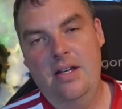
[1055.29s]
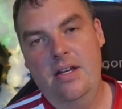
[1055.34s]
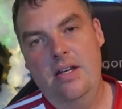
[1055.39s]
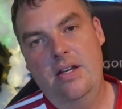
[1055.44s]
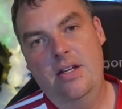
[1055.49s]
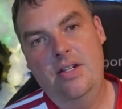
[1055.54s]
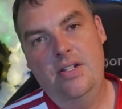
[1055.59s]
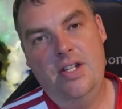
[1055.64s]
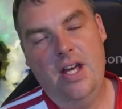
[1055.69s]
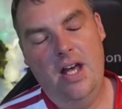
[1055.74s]

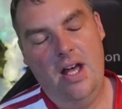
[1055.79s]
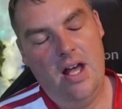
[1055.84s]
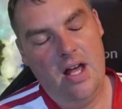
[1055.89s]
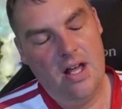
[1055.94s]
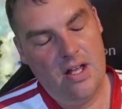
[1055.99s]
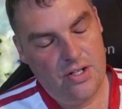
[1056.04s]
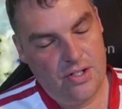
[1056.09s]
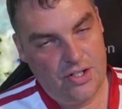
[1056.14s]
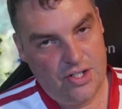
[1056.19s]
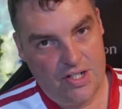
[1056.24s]

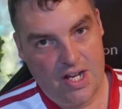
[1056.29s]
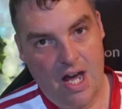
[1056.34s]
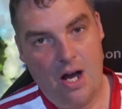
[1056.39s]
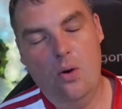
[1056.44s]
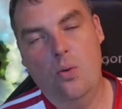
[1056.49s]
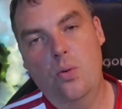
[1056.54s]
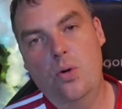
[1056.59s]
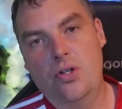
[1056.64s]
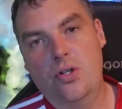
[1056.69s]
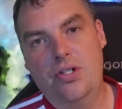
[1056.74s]
to
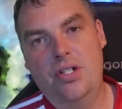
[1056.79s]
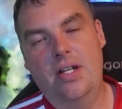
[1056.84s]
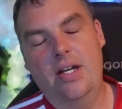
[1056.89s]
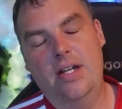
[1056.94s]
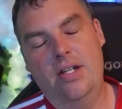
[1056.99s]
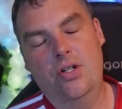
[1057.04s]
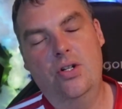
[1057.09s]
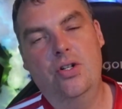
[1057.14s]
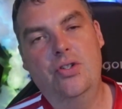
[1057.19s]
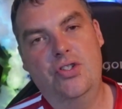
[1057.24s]
Selwood
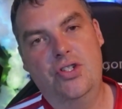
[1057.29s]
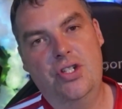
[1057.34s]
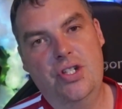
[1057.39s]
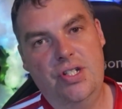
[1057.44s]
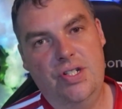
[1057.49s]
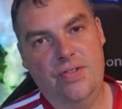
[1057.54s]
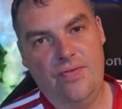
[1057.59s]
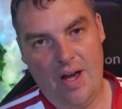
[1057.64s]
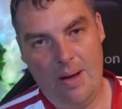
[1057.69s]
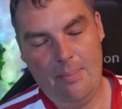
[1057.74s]
and
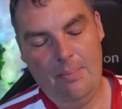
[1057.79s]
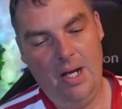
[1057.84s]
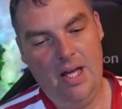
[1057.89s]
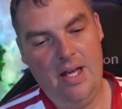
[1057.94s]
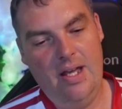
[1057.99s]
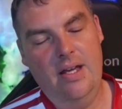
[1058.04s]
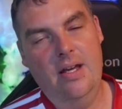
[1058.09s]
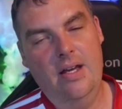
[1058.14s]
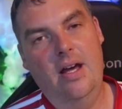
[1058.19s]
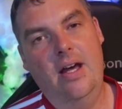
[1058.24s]
Hunter's
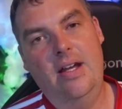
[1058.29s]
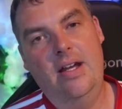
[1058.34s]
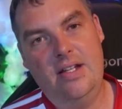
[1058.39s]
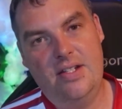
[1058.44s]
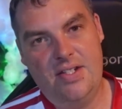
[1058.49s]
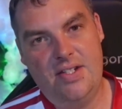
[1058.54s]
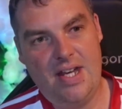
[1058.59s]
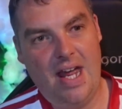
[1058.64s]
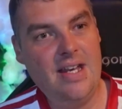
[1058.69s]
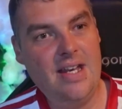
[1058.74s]
family and
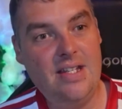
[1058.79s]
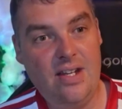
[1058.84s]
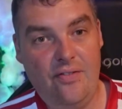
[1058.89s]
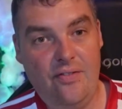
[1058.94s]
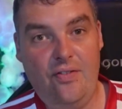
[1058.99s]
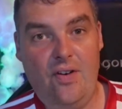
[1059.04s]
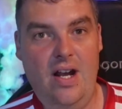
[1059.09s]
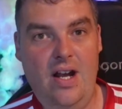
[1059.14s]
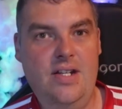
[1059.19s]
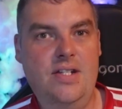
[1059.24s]
extended
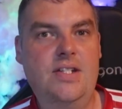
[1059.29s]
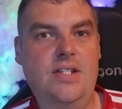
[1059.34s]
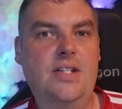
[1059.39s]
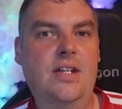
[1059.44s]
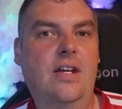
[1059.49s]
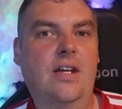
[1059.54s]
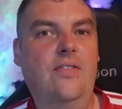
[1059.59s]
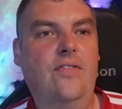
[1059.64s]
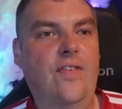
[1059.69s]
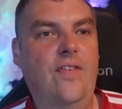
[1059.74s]
friends
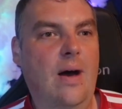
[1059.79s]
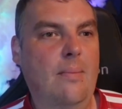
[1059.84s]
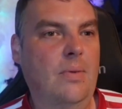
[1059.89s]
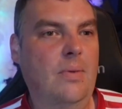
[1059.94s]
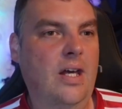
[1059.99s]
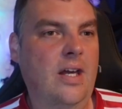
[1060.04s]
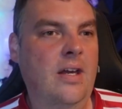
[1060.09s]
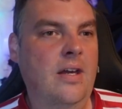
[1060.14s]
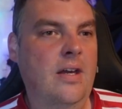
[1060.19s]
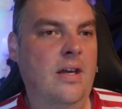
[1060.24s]
and
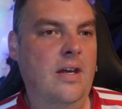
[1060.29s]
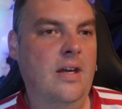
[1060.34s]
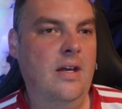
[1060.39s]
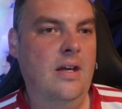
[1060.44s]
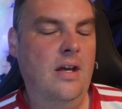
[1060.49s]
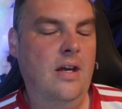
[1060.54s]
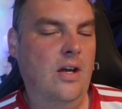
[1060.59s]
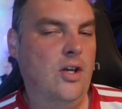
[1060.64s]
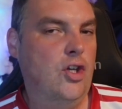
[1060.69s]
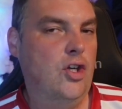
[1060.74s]
family.
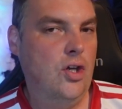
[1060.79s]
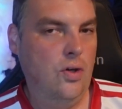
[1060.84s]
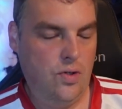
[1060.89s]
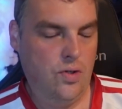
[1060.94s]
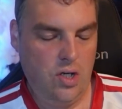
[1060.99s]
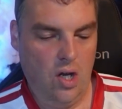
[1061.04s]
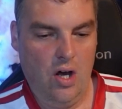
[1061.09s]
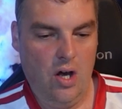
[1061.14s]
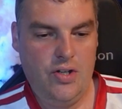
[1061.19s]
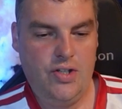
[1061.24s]
Huge
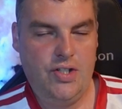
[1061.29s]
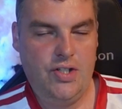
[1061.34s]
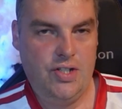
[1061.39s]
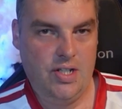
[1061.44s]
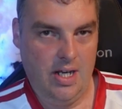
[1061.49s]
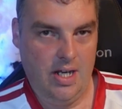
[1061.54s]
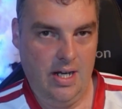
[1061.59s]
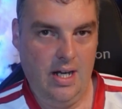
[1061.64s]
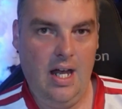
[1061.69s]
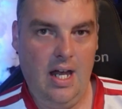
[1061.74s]
loss
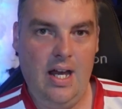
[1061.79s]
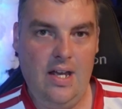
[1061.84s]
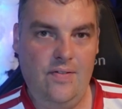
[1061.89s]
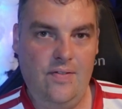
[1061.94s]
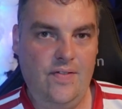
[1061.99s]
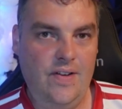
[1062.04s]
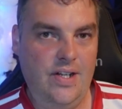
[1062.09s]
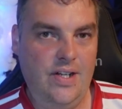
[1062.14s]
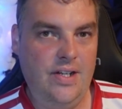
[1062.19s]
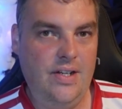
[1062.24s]
in
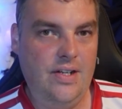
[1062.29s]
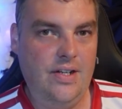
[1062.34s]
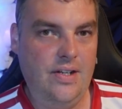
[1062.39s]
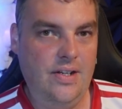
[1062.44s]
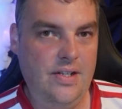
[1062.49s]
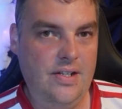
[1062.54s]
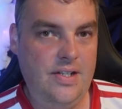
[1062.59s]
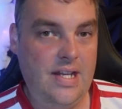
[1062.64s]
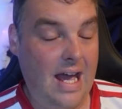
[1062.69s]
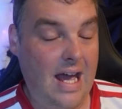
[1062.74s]
life, and
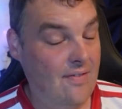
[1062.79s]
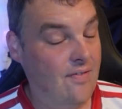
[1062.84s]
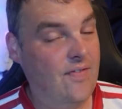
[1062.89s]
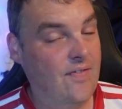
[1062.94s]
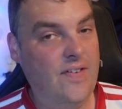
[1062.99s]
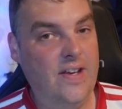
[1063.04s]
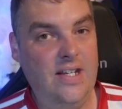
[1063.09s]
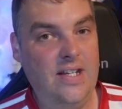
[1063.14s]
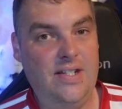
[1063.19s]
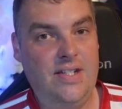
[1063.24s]
death
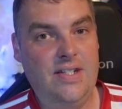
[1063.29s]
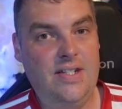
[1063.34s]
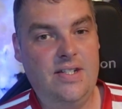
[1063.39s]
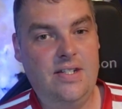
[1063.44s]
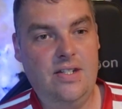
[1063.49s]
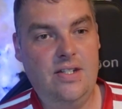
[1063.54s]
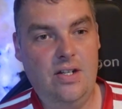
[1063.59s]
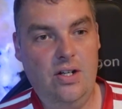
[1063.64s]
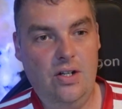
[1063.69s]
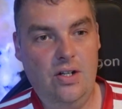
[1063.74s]

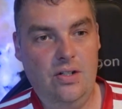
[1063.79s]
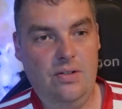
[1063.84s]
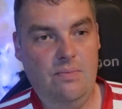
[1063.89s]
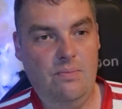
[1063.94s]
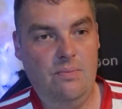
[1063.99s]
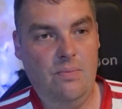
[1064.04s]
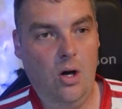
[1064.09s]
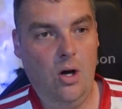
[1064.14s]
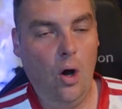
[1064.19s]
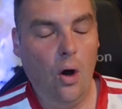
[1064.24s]
is
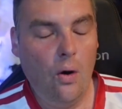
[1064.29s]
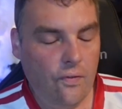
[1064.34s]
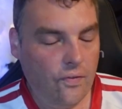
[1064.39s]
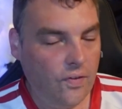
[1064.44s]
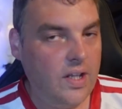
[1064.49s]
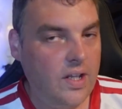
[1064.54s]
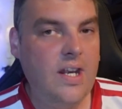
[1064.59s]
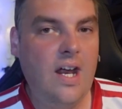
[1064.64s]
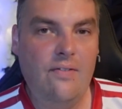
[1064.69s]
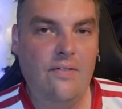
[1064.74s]

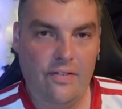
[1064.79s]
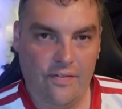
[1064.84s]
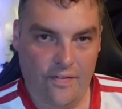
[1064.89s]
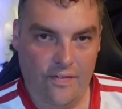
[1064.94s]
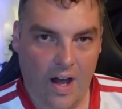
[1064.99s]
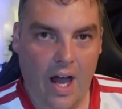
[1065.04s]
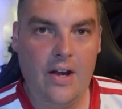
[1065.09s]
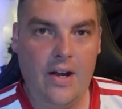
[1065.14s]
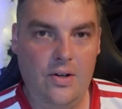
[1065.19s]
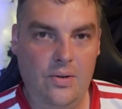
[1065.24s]
hopefully never
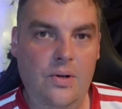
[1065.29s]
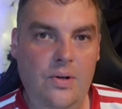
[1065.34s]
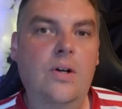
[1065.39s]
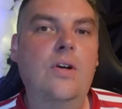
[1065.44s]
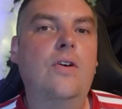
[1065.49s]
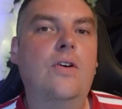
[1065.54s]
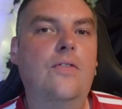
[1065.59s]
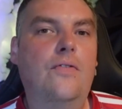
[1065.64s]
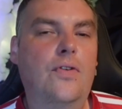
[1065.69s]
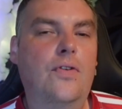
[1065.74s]
final
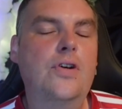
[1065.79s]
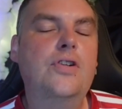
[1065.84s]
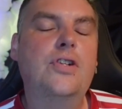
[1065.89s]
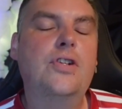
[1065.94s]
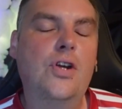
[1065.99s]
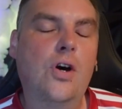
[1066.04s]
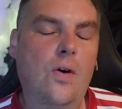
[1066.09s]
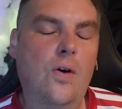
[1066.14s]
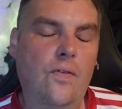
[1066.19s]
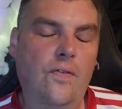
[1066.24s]
for us, and
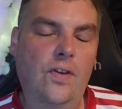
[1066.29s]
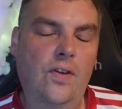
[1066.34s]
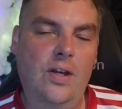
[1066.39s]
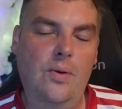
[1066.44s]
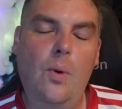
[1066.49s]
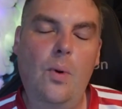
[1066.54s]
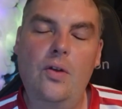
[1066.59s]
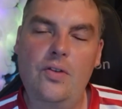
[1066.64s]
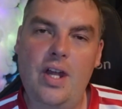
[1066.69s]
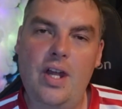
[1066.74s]
hopefully
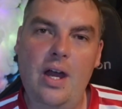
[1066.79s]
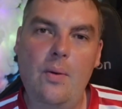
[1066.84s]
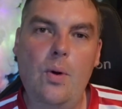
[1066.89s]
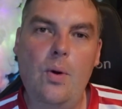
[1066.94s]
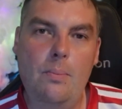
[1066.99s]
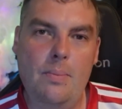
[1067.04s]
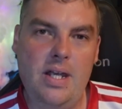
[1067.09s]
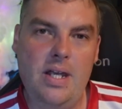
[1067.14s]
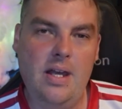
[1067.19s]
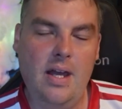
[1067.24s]
one day we'll
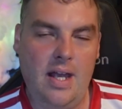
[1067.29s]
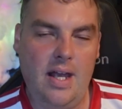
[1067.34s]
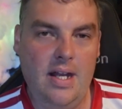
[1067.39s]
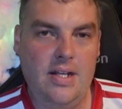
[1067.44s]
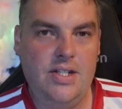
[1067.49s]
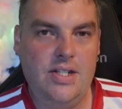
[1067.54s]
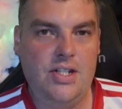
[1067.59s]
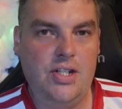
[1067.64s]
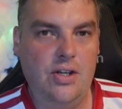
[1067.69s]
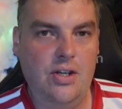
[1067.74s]
meet again
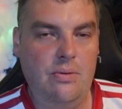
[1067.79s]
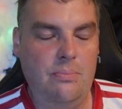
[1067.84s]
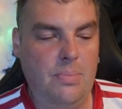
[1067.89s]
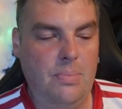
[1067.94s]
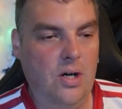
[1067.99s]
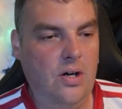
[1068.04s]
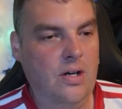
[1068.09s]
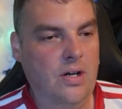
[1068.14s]
soon. But